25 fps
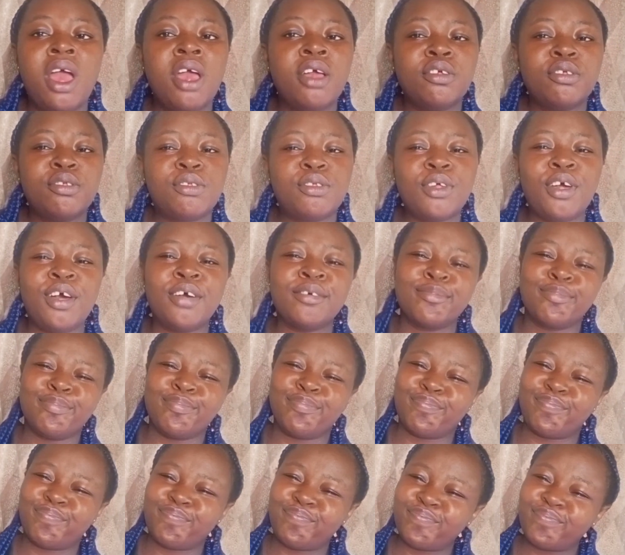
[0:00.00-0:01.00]
So
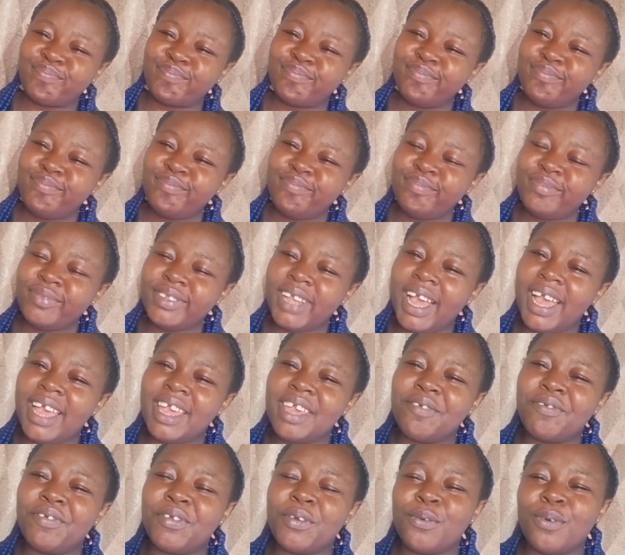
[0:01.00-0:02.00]

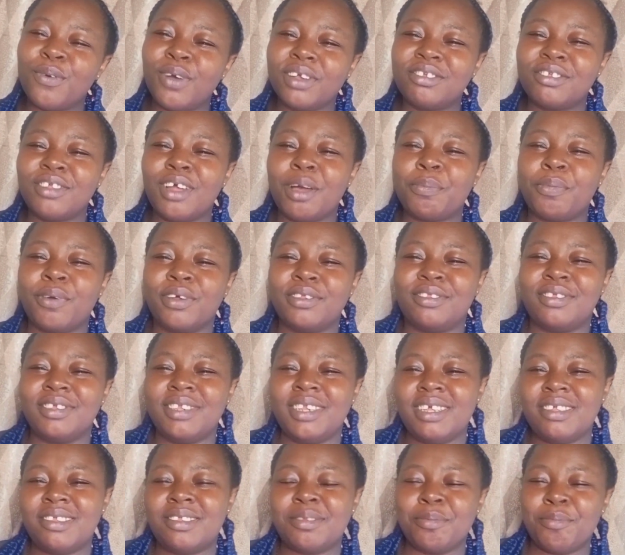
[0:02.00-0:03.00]
if you watched up until
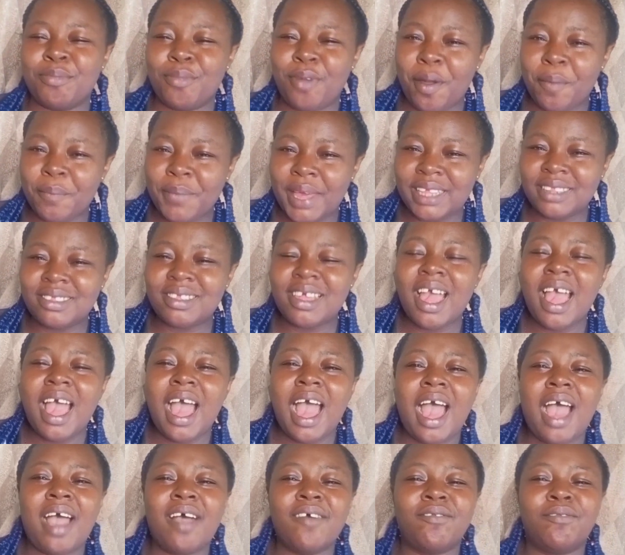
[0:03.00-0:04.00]
this moment,
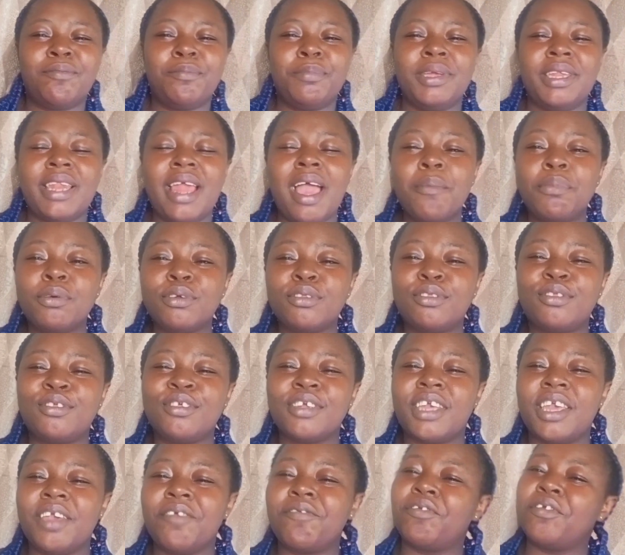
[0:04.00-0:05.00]
I've been able to
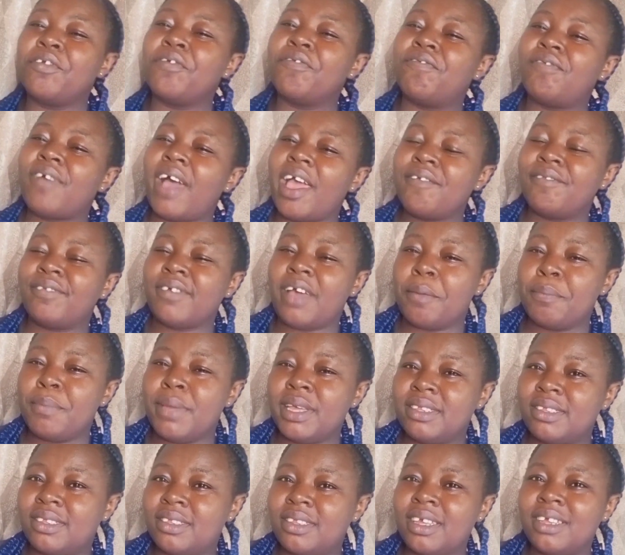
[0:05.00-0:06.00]
give you 5
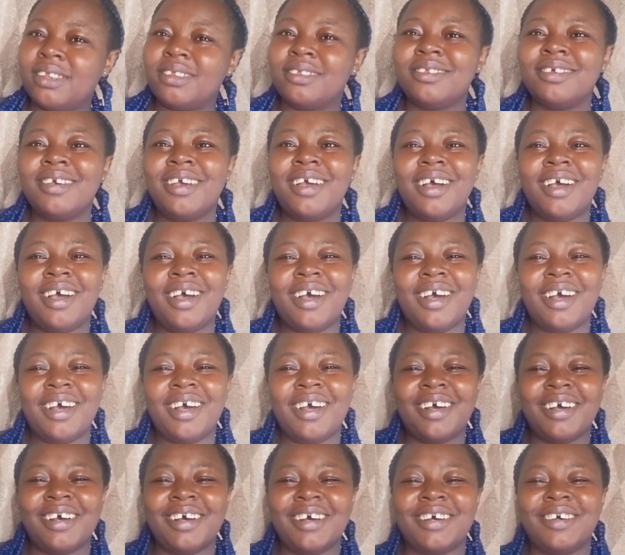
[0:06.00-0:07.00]
amazing
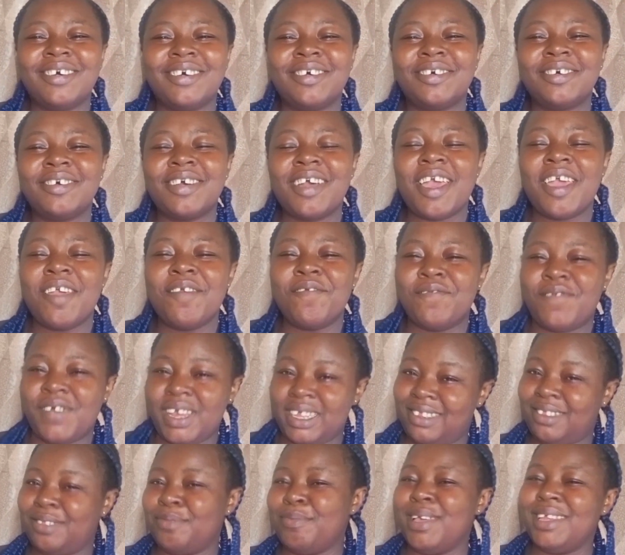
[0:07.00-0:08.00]

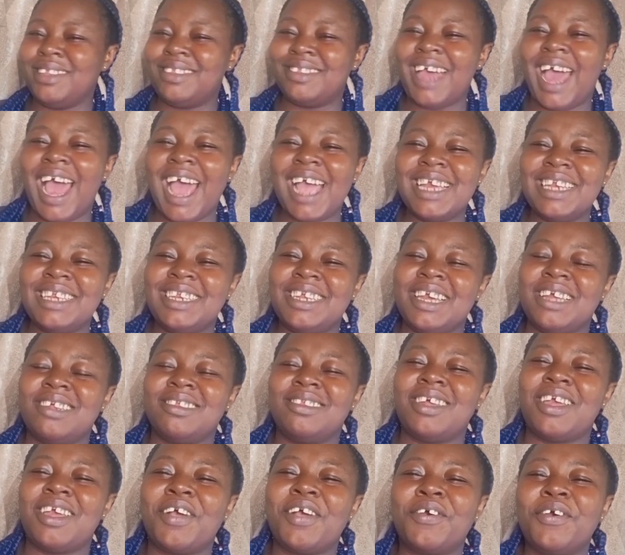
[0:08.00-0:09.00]
investment ideas
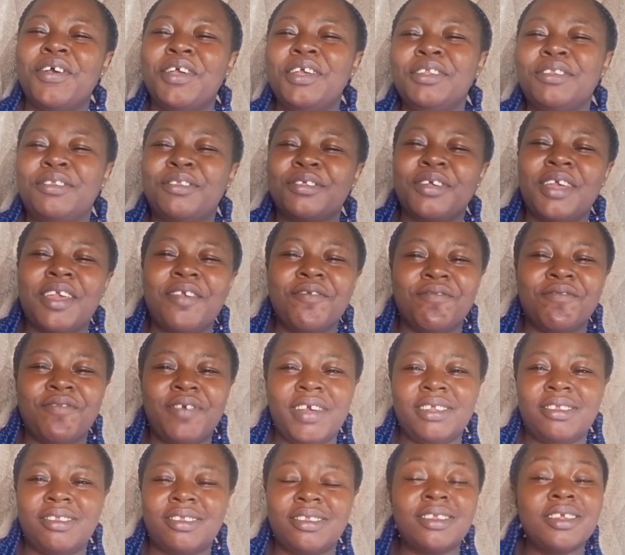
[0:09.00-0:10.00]
that going to
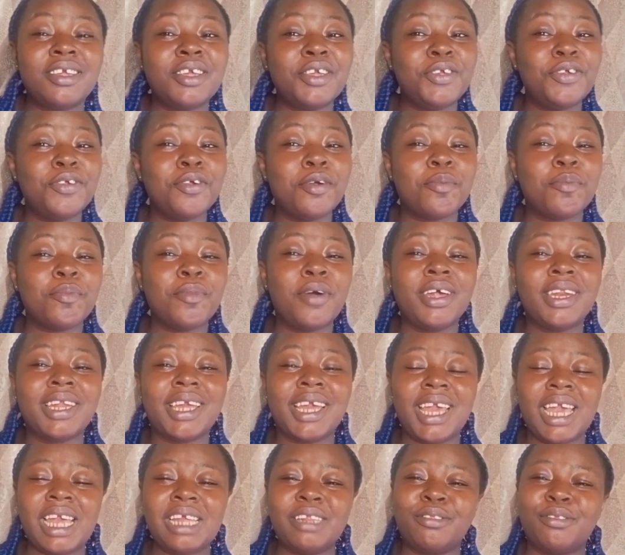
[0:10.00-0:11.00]
invest your money
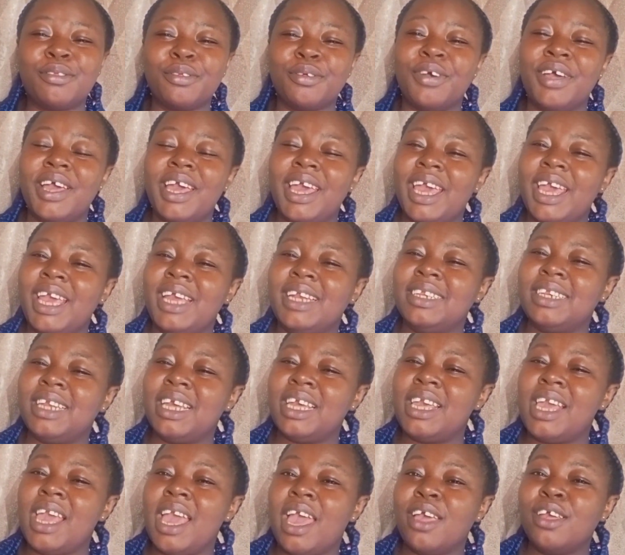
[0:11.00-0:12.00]
into in the
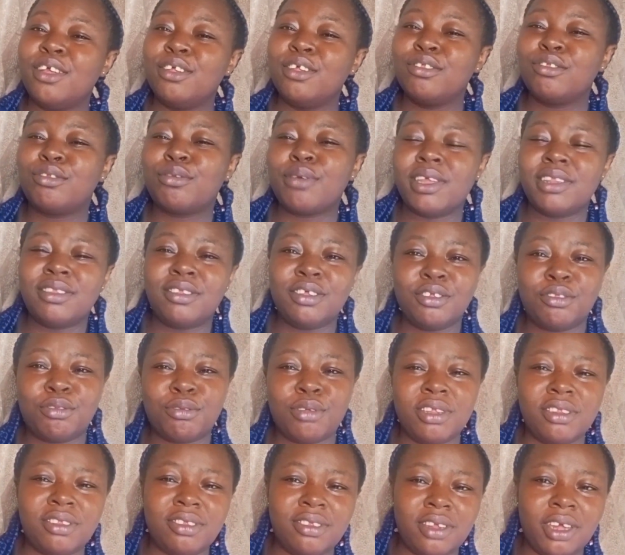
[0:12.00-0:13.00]
year
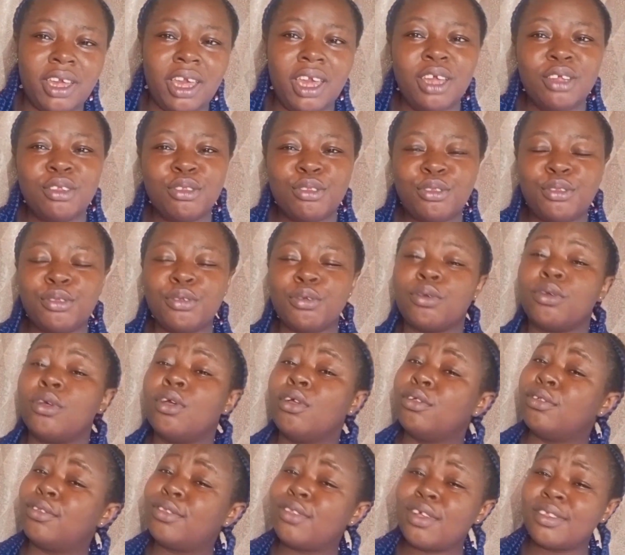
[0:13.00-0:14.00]
2022.
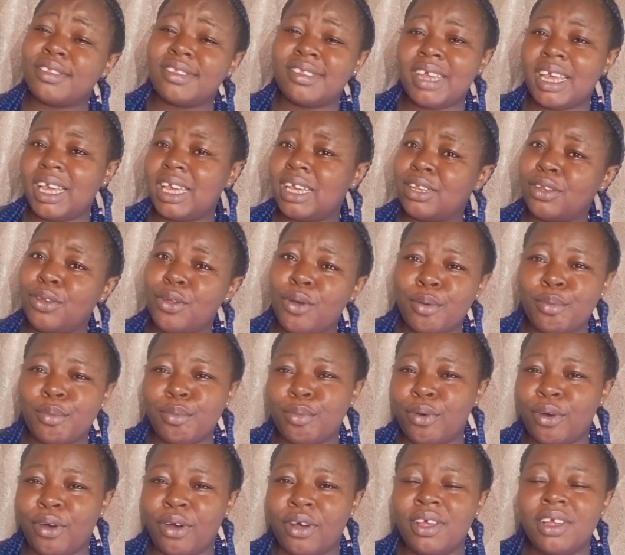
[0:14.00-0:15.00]
So think no
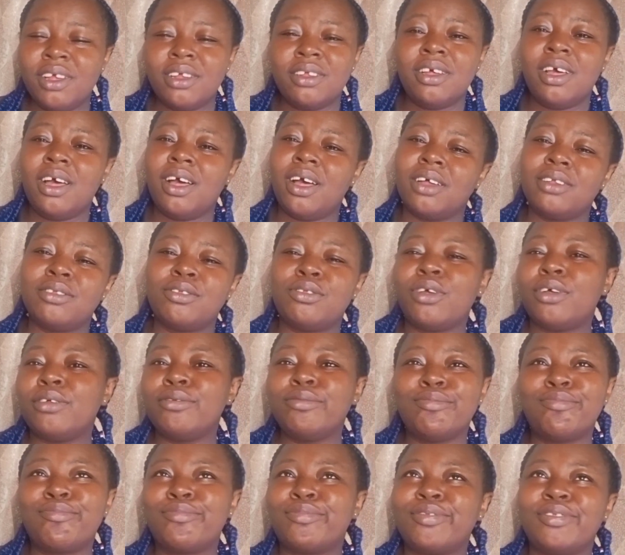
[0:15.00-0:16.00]
more.
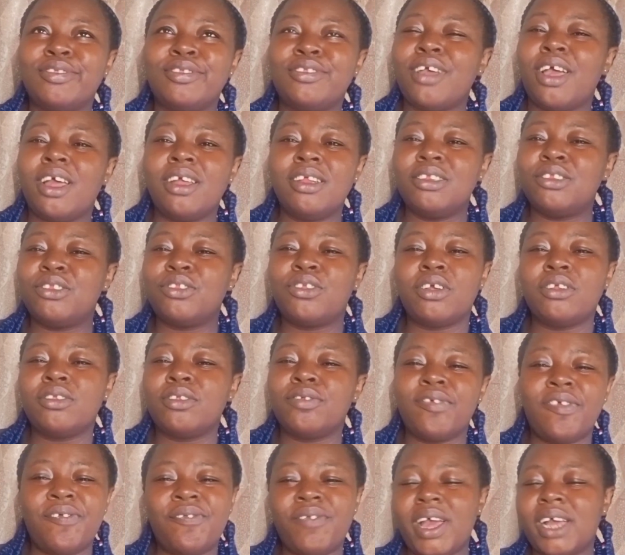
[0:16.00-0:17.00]
Don't
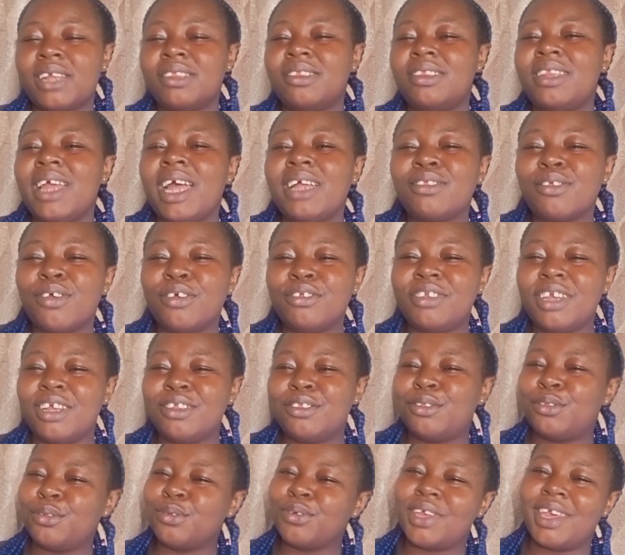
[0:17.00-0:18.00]
in fact, that urgent
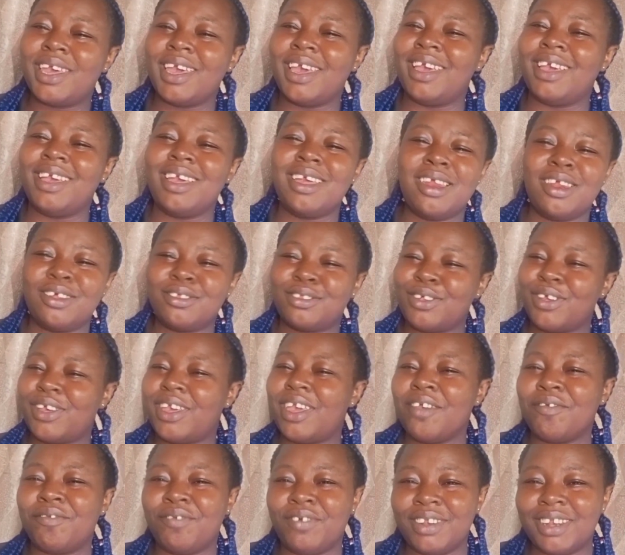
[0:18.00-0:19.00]
2k, it is
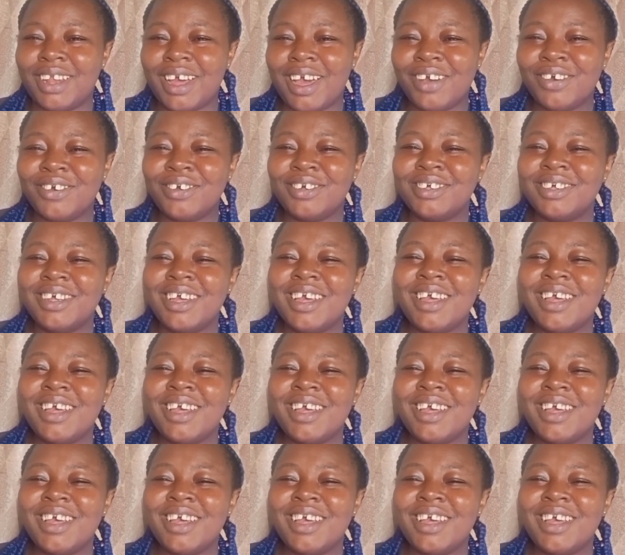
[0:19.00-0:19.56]
okay for now.